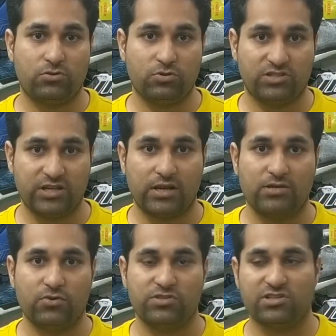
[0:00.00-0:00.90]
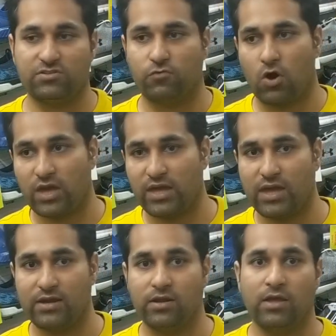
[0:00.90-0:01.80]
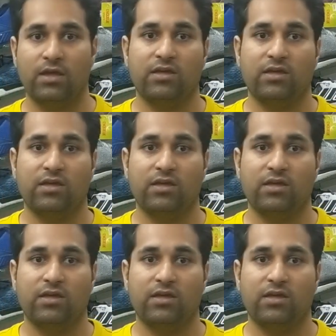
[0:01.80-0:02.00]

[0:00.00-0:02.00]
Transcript: to sit, and you are just walking and